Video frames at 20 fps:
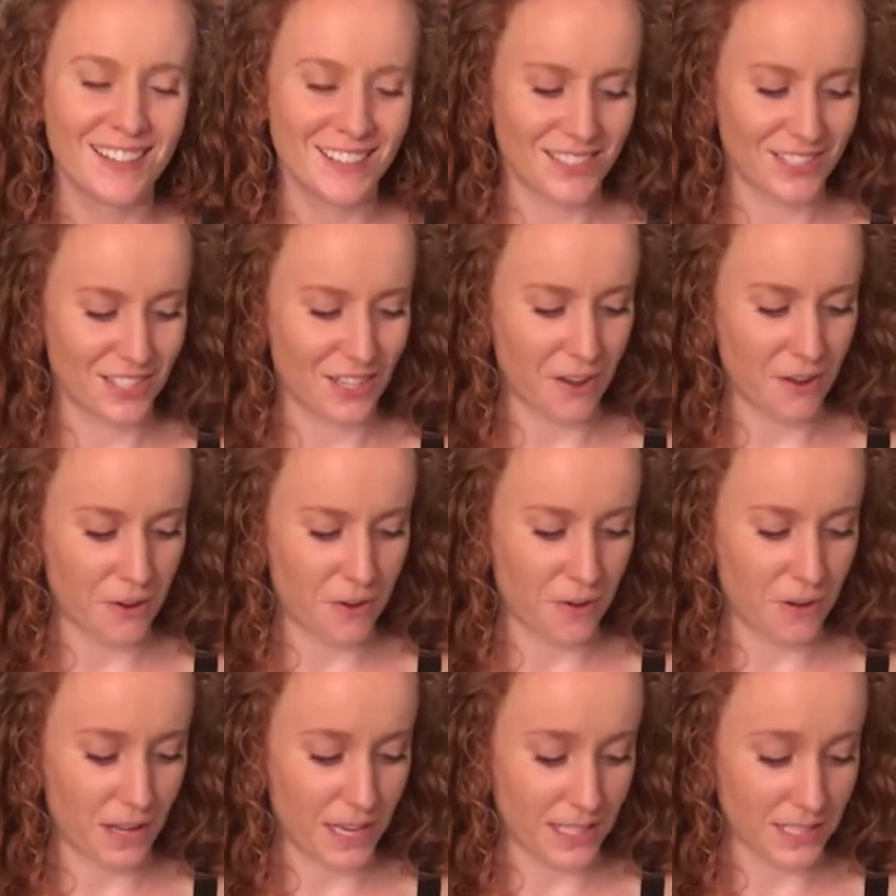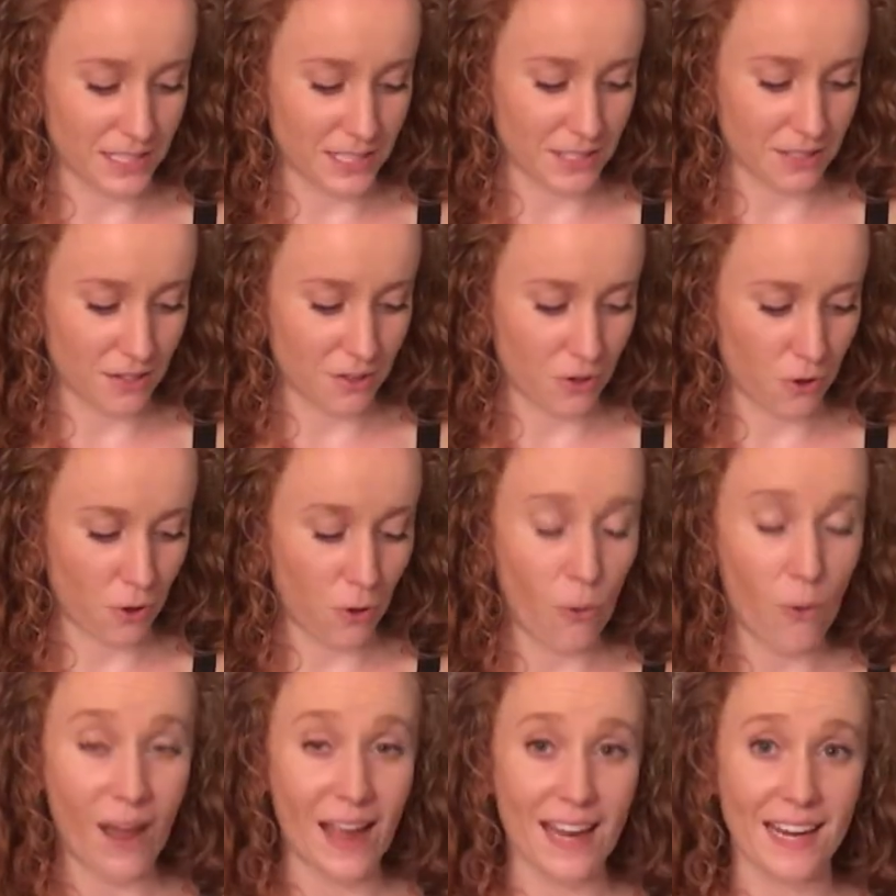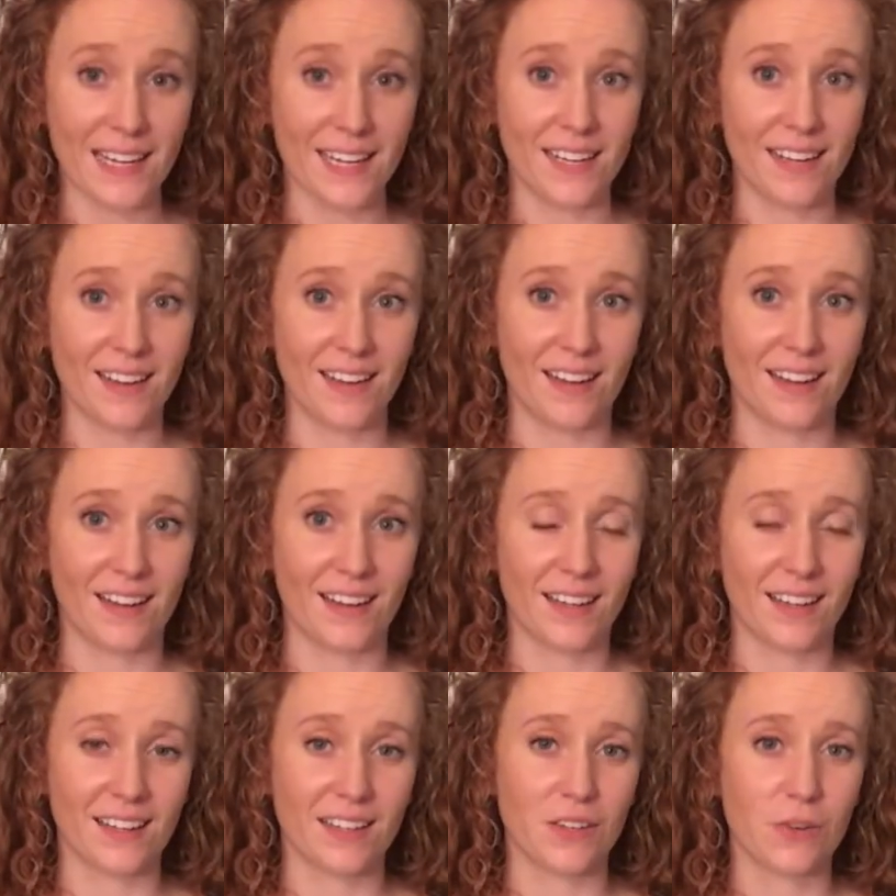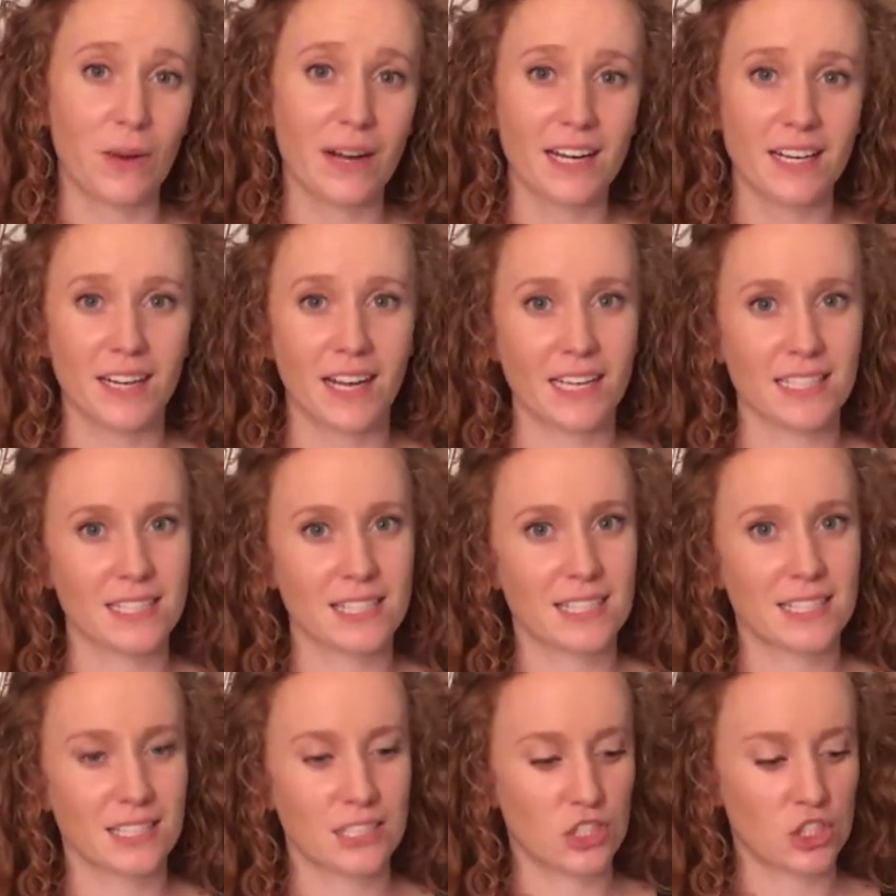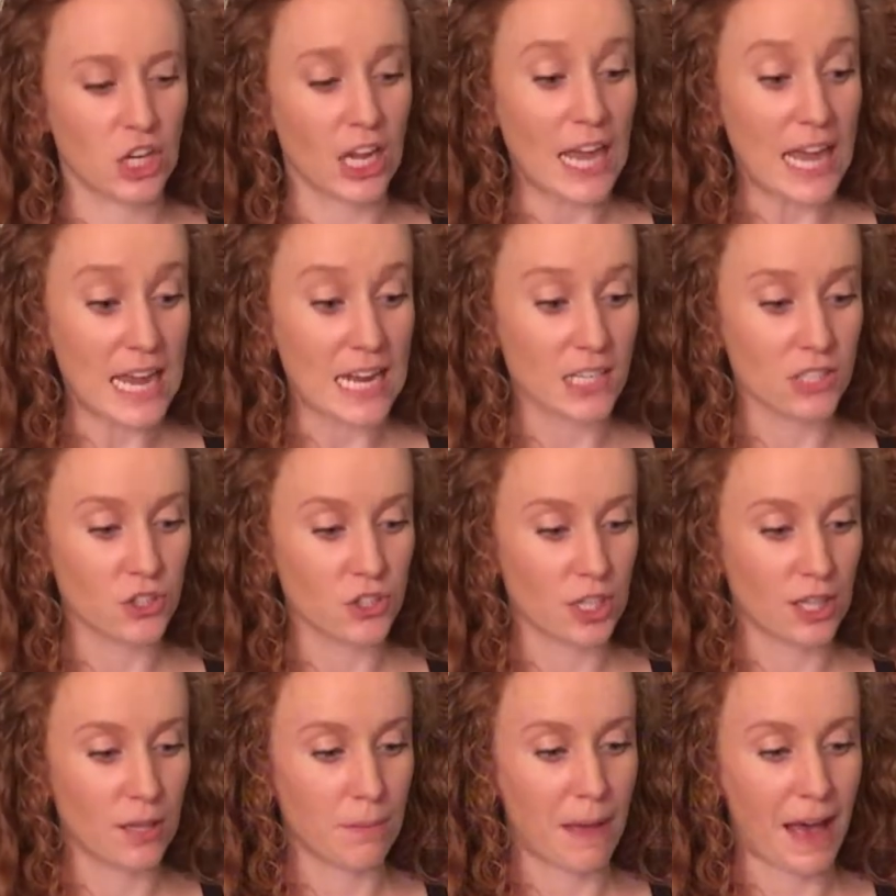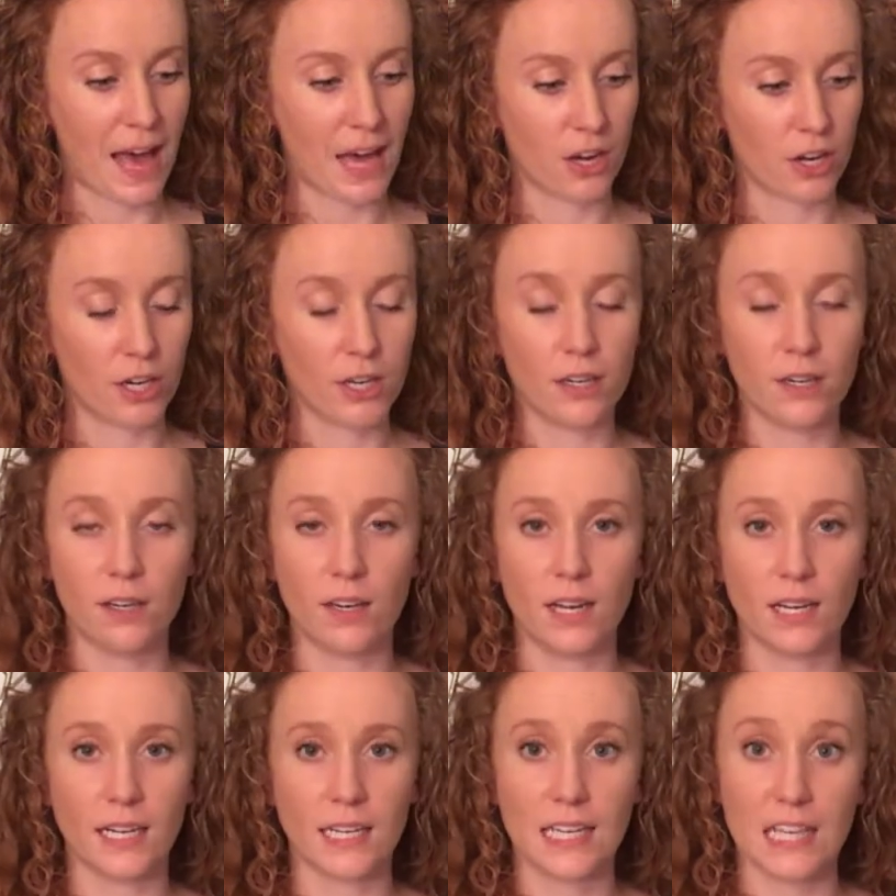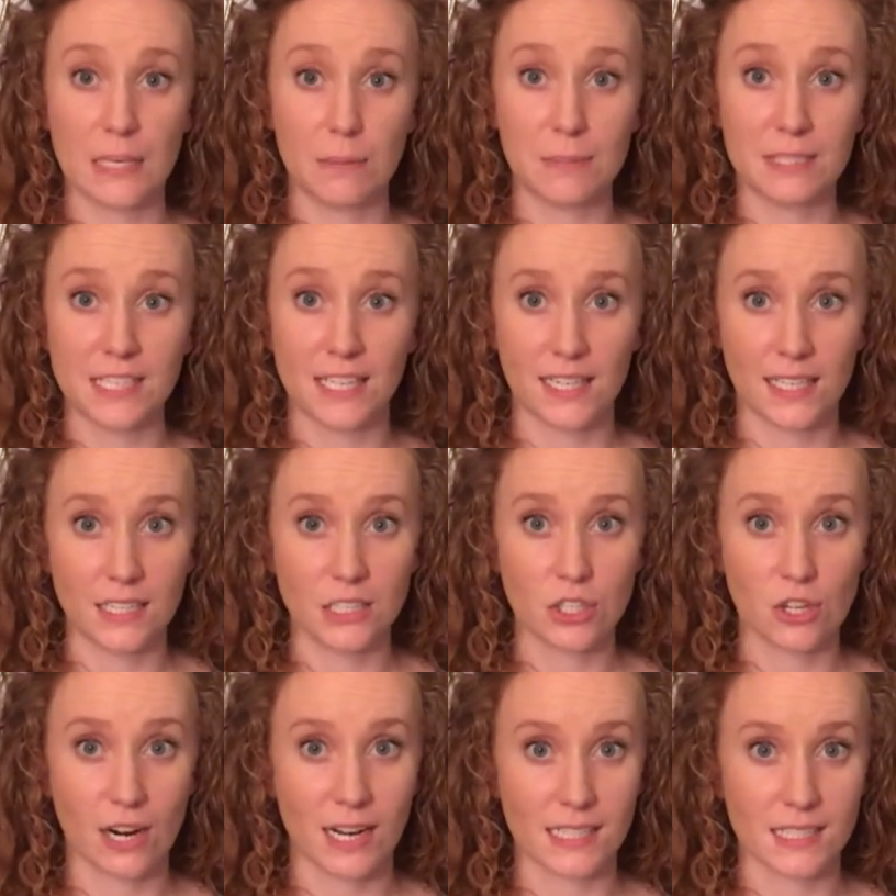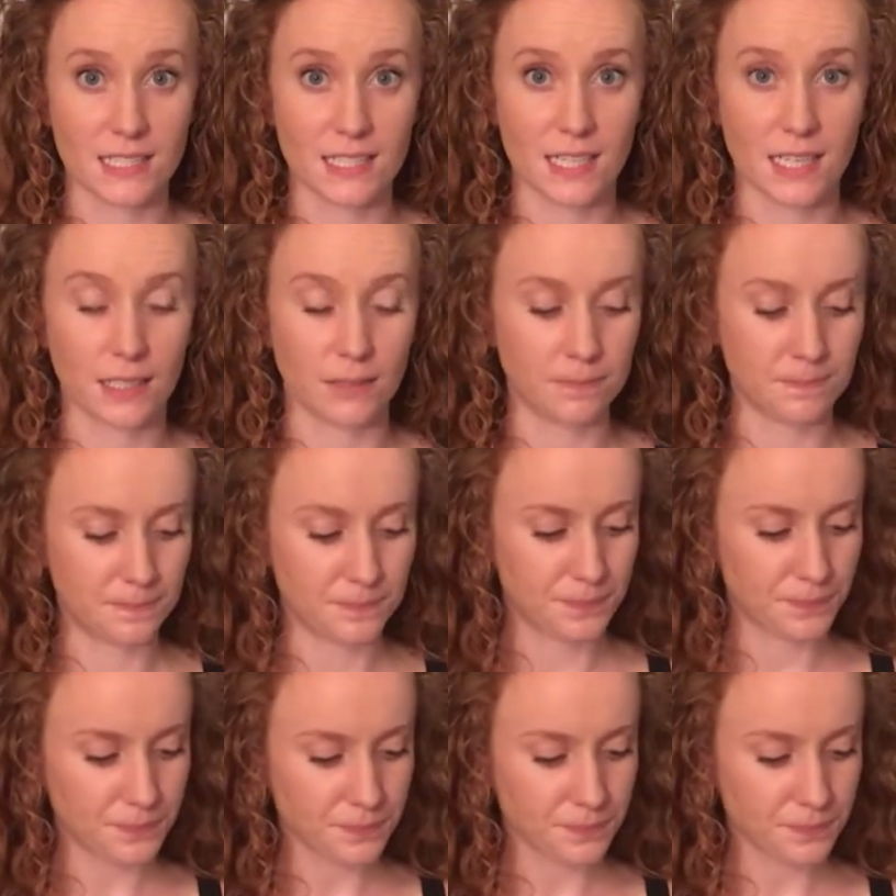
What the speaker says: So it's quite a nice change in the pattern, and it keeps it interesting.